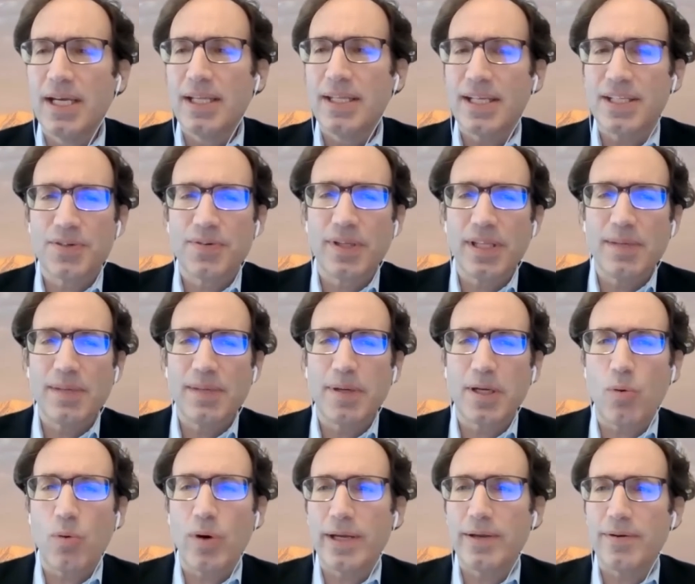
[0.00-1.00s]
that's really
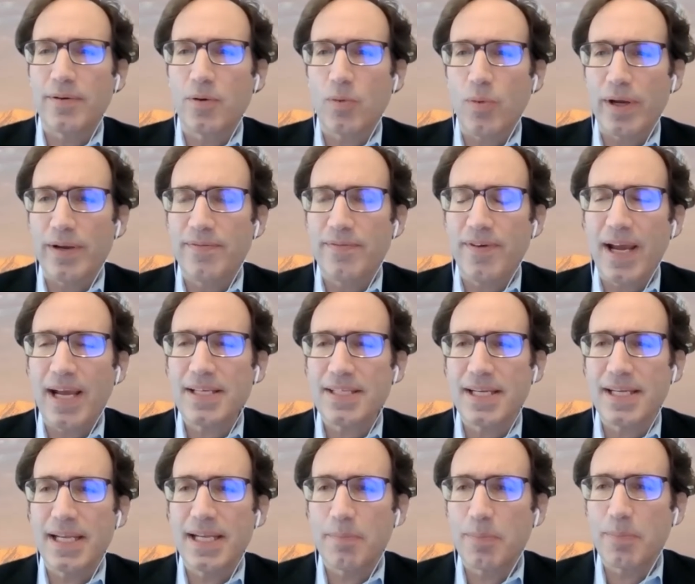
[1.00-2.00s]
been quite
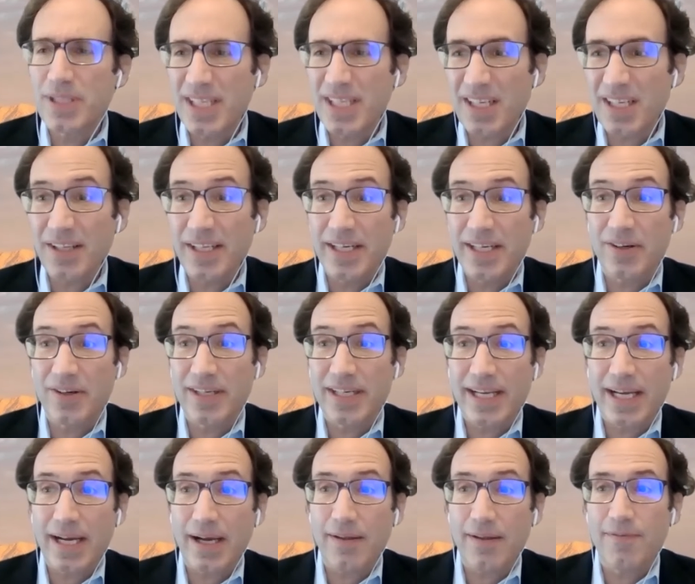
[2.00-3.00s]
fascinating, particularly here in
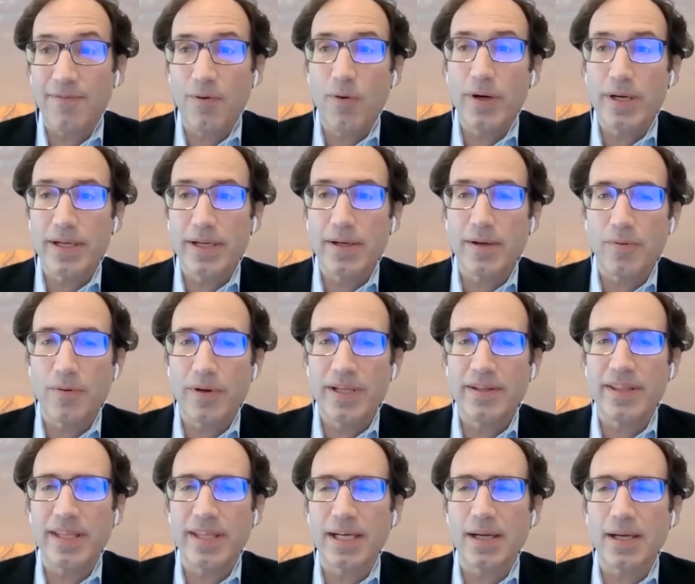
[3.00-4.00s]
California, when
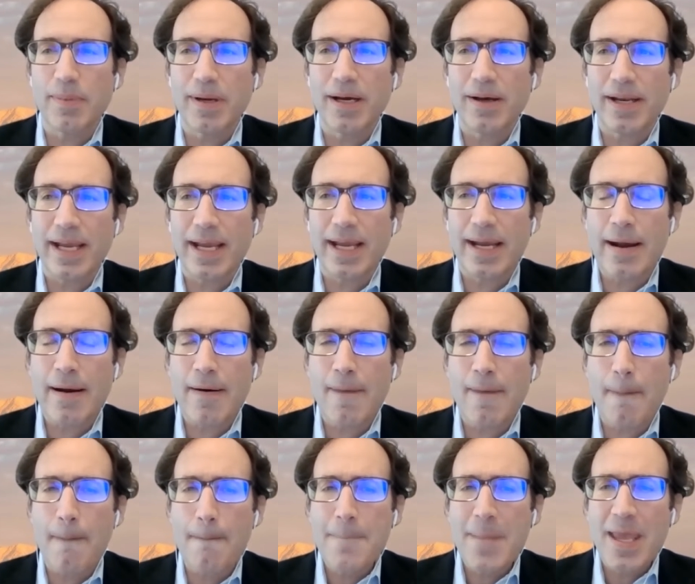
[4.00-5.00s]
you think about
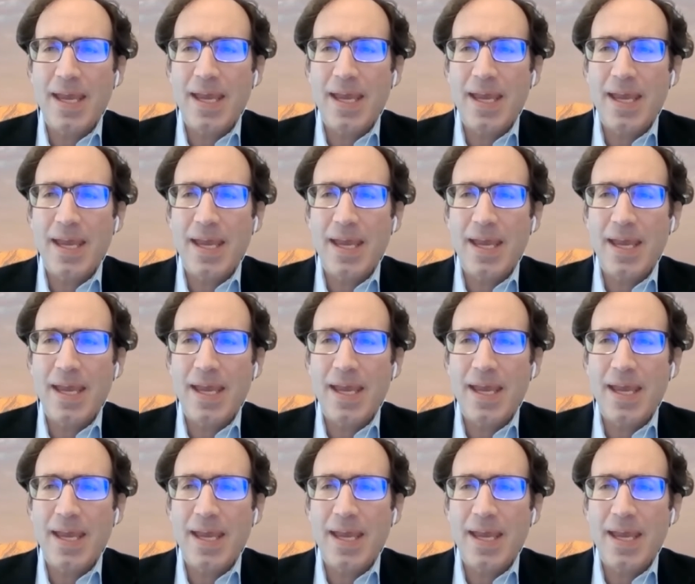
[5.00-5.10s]
how